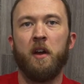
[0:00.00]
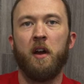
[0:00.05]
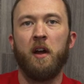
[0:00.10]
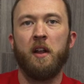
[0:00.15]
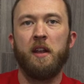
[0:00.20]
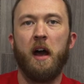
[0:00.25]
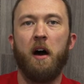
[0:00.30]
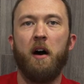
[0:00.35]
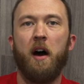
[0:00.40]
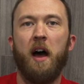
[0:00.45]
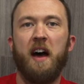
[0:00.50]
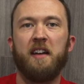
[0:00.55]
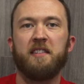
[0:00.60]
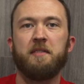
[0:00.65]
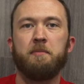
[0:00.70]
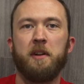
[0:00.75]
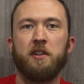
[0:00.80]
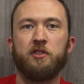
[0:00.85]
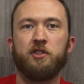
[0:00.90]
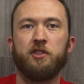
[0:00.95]
Now, as
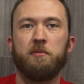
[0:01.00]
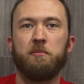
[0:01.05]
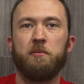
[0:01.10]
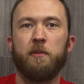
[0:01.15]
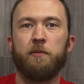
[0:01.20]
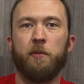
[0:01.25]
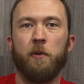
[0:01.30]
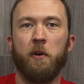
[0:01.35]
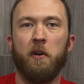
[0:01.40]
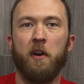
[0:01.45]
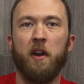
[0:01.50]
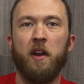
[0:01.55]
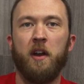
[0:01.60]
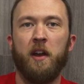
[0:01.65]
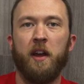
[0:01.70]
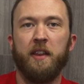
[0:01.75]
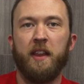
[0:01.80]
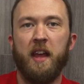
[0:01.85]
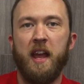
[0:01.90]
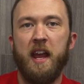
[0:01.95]
mentioned before,
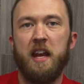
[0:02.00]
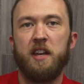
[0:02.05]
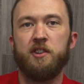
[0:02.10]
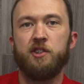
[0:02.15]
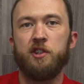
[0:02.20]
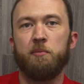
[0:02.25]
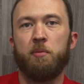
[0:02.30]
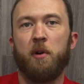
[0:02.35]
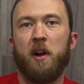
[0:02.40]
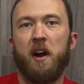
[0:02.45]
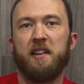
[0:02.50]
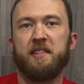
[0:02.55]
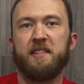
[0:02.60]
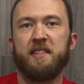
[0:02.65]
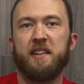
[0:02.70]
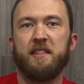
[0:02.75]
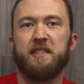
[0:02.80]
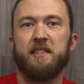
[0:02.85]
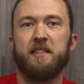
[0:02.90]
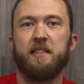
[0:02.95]
the aging
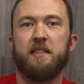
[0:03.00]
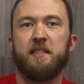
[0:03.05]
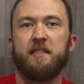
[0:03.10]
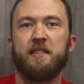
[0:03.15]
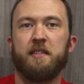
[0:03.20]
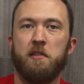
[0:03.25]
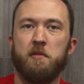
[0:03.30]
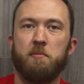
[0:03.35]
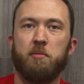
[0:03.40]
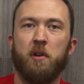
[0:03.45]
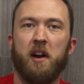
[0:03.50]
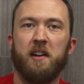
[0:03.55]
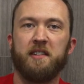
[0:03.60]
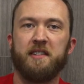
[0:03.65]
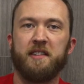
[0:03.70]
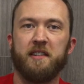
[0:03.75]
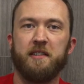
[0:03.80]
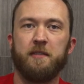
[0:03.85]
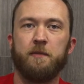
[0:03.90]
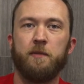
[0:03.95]
process, certain
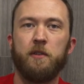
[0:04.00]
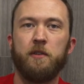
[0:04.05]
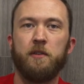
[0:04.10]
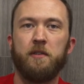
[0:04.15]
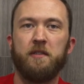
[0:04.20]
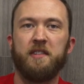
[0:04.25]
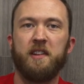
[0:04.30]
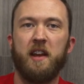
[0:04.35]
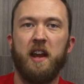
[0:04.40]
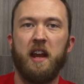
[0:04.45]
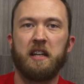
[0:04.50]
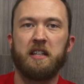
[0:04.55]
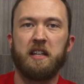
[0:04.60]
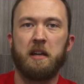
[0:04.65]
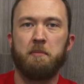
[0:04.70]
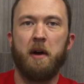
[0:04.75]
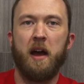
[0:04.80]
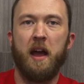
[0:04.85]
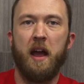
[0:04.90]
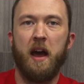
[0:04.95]
processed foods,
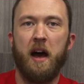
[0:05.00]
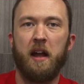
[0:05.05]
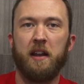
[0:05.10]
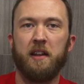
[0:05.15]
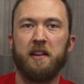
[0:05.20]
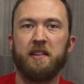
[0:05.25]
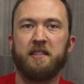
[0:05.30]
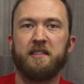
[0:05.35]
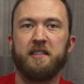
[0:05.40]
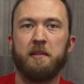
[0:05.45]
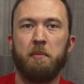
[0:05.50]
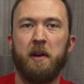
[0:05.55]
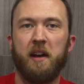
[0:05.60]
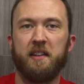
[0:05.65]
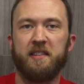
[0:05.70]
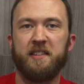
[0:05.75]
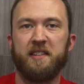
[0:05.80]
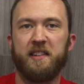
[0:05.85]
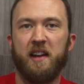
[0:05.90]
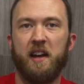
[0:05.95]
antibiotics, and
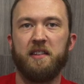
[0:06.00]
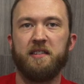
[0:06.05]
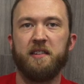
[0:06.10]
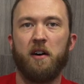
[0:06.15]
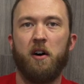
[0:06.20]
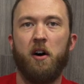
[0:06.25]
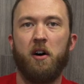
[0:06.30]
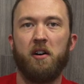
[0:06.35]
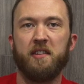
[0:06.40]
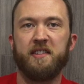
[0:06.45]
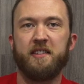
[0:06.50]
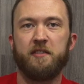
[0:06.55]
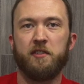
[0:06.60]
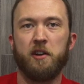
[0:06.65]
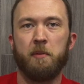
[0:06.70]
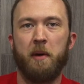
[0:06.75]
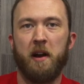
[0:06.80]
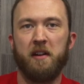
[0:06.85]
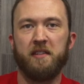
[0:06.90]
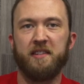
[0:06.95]
pesticides all
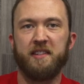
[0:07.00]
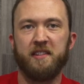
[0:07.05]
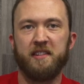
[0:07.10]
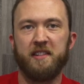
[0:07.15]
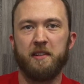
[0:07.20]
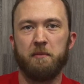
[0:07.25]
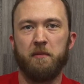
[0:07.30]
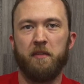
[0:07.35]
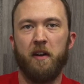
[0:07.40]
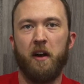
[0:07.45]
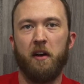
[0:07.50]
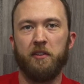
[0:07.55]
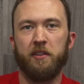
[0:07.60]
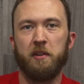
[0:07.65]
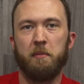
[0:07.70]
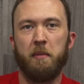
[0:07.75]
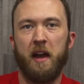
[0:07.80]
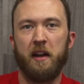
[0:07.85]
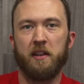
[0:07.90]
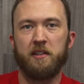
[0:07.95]
strip our system of healthy
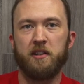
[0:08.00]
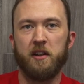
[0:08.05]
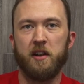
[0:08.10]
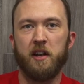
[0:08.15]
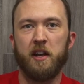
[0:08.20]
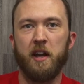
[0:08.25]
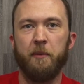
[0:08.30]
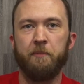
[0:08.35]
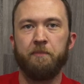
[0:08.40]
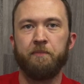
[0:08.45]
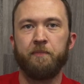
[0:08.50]
bacteria.